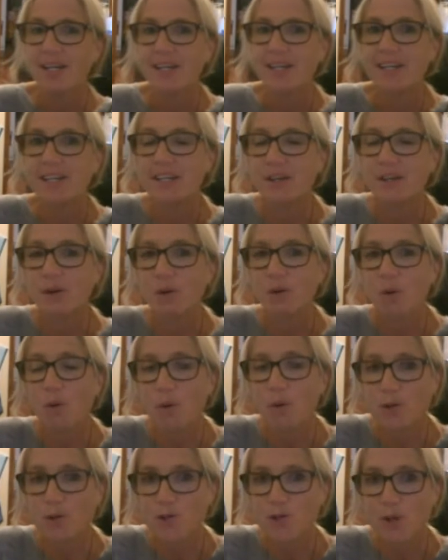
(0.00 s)
It
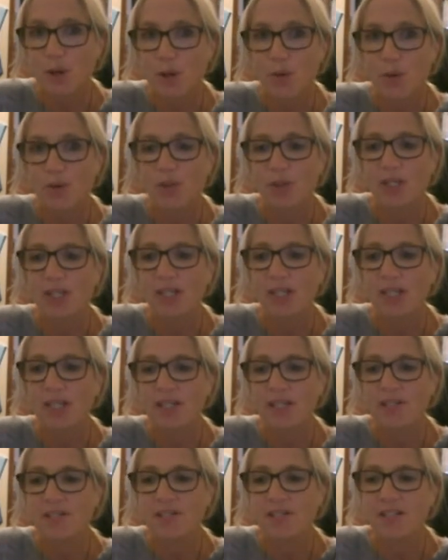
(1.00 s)
also
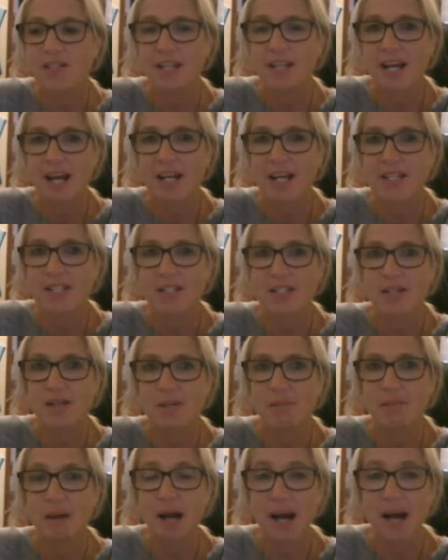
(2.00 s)
is the last
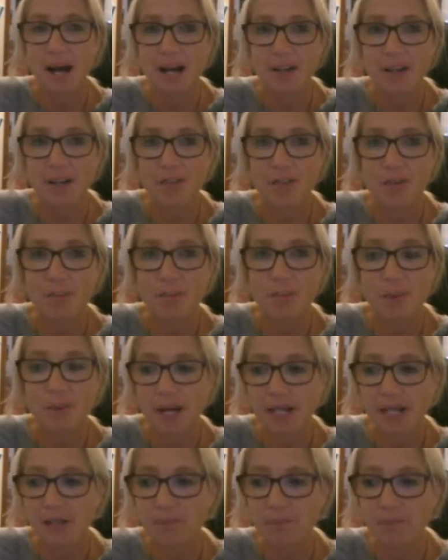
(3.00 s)
part of the
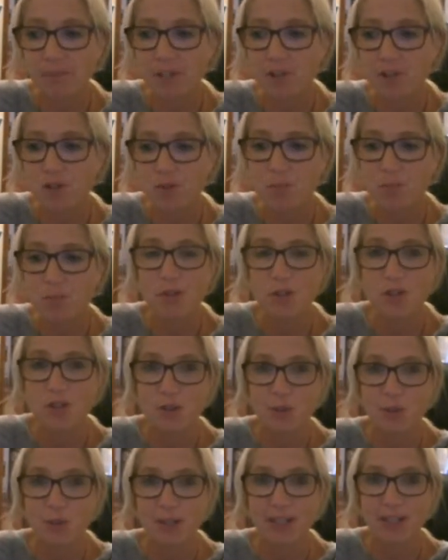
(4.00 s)
brain to
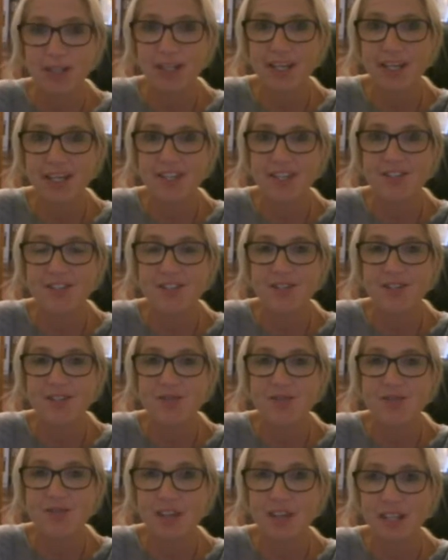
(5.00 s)
mature and
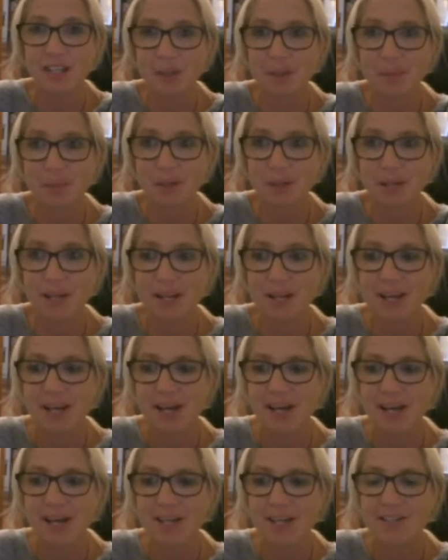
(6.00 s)
develop.
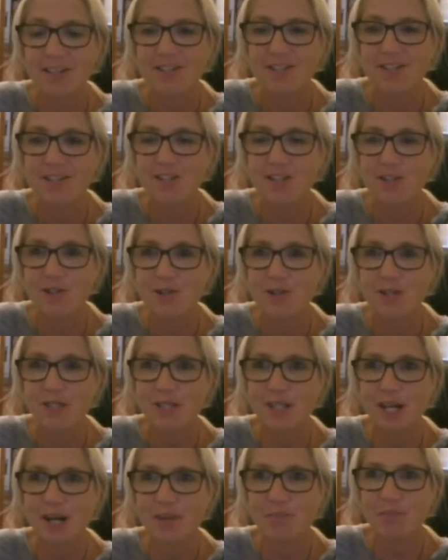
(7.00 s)
And this
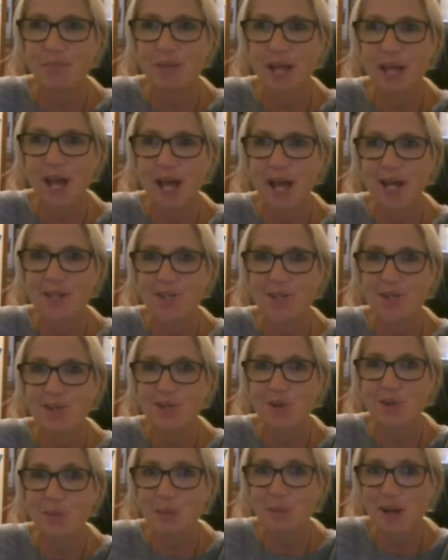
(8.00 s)
shouldn't come as
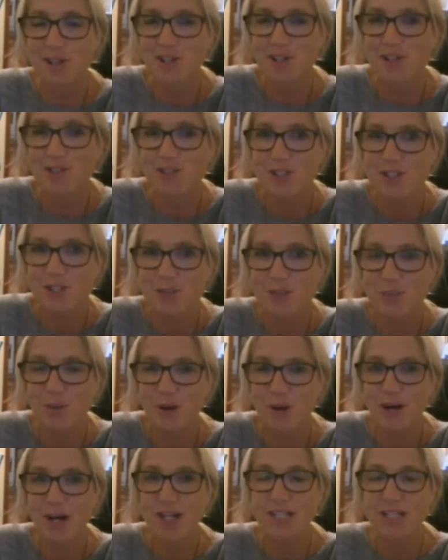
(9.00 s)
too much of a
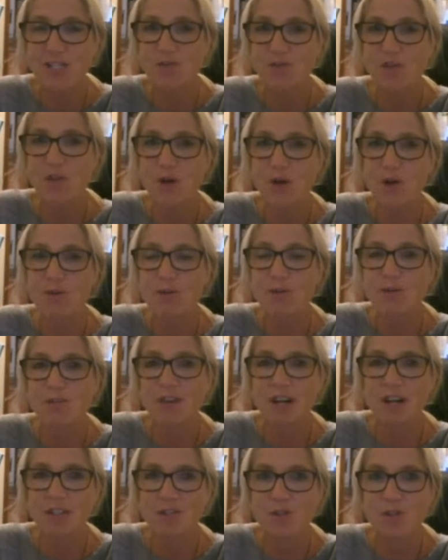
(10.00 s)
surprise for those of
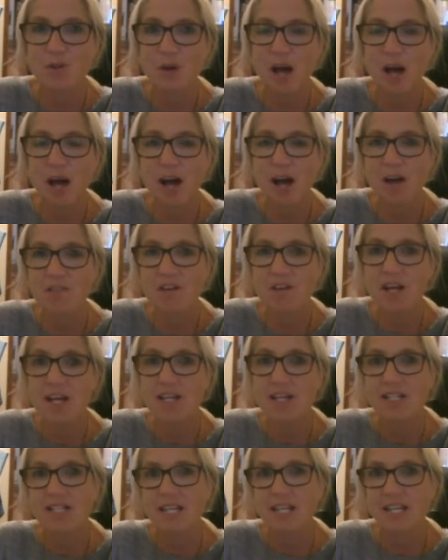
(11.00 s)
us who have
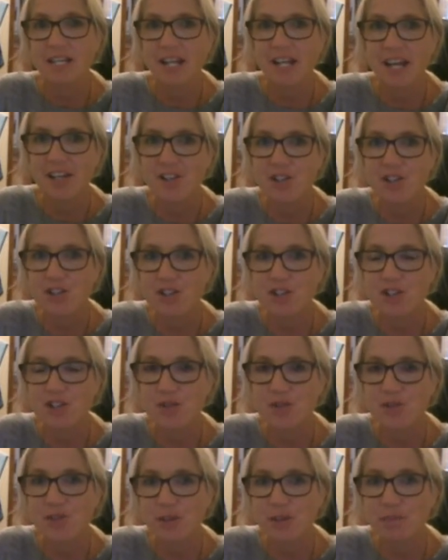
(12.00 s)
teenage
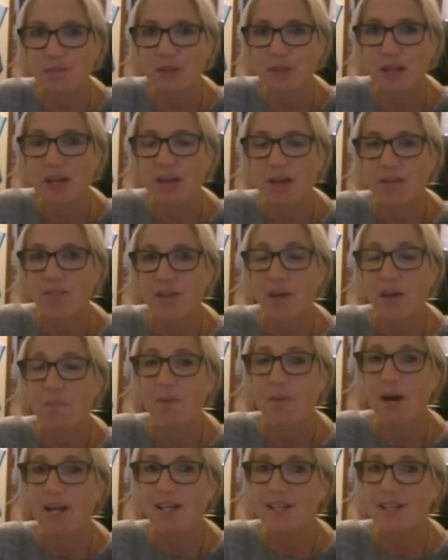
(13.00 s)
children. Their
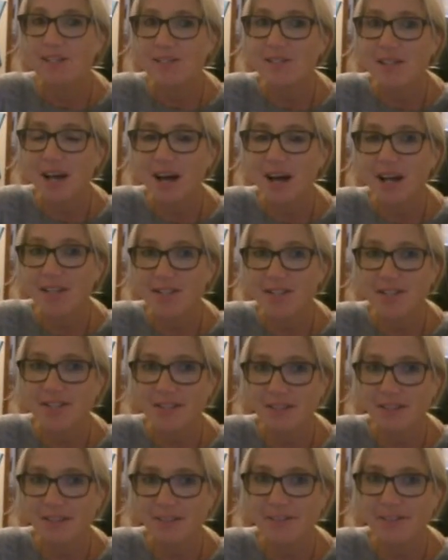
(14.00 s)
brains are
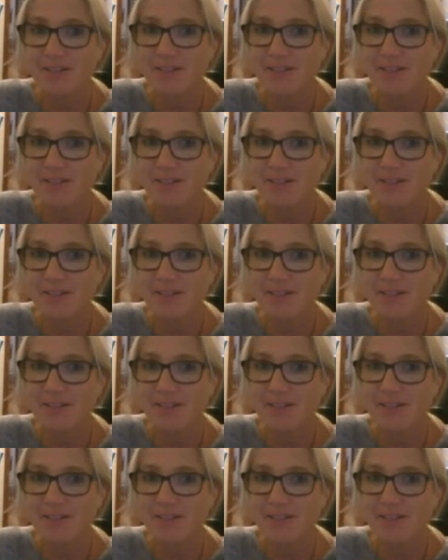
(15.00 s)
still